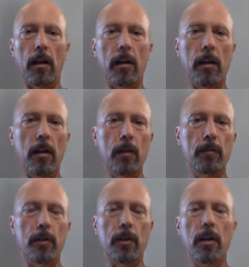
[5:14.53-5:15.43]

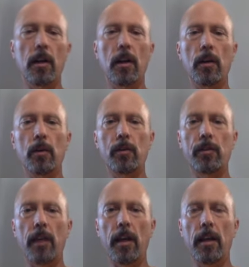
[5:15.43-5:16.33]
Aylver, who
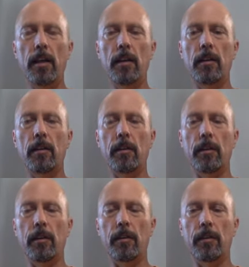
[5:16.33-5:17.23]
say
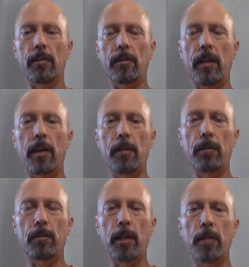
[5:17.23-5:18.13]
the
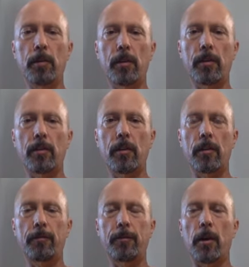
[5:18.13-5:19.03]
standard playbook
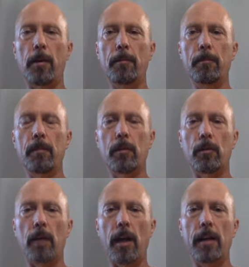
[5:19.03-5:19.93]
stuff from the
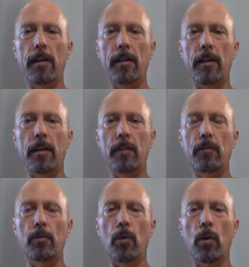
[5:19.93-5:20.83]
right, that he's
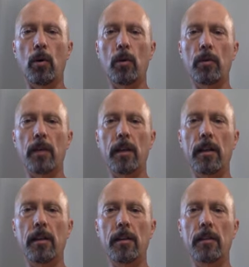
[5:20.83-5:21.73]
too old, that
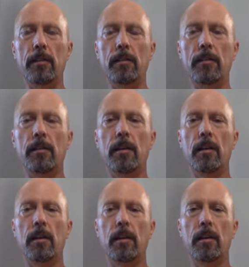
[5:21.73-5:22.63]
he
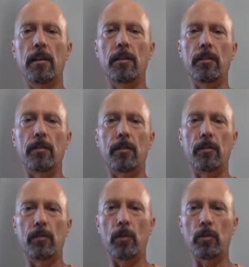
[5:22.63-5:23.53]
is a
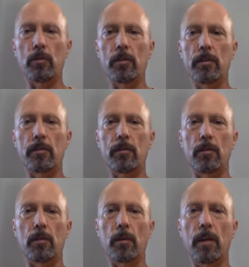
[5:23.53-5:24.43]
socialist
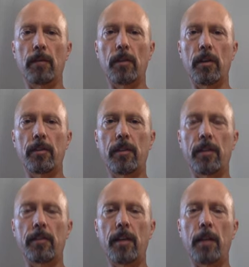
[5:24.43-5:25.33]
or whatever else they
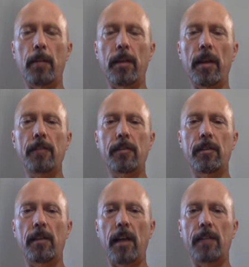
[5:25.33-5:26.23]
say. But
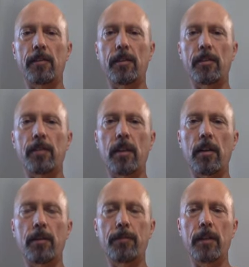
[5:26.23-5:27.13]
that's the
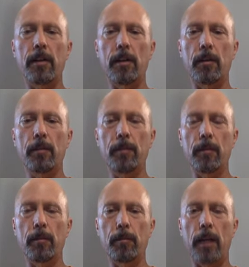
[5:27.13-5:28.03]
standard fare that we've
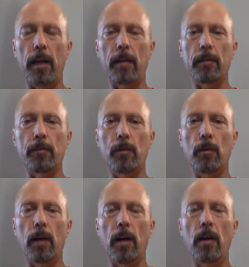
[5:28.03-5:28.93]
been battling for a
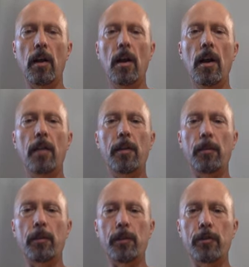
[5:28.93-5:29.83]
while.
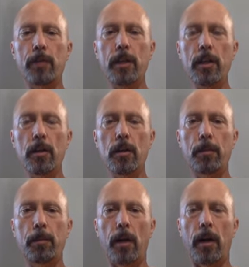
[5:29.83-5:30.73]
The trickier
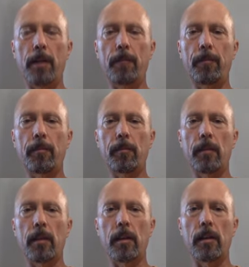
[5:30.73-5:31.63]
part
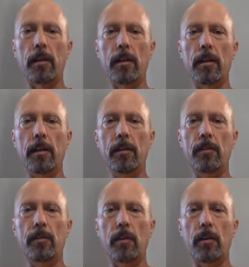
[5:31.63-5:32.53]

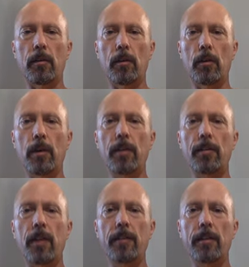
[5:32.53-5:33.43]
is
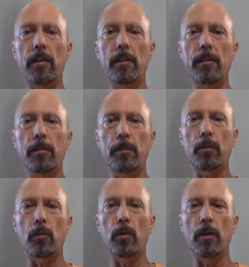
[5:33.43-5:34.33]
criticizing Elizabeth
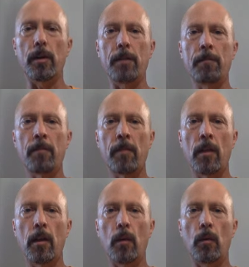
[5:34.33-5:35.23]
Warren,
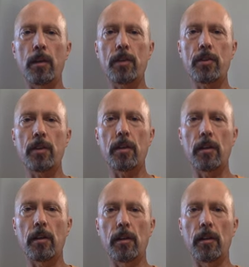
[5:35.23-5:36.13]
which
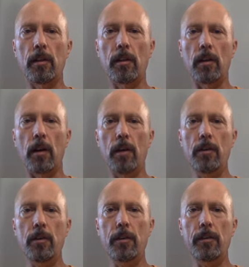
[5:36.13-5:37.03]

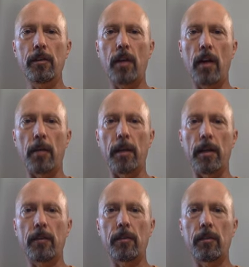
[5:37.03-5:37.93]
under this
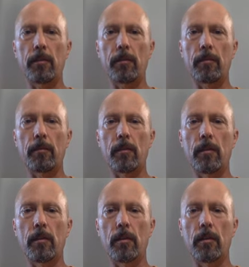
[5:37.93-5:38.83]
comment,
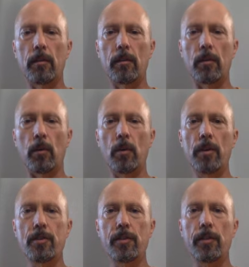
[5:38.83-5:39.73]
the
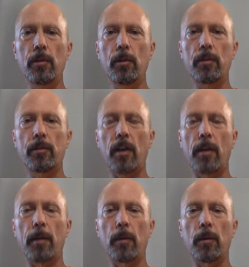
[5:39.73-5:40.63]
Orange Seahorse
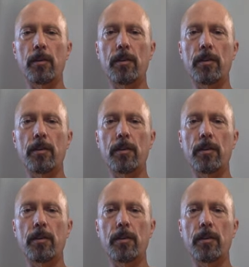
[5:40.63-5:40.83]
comment, where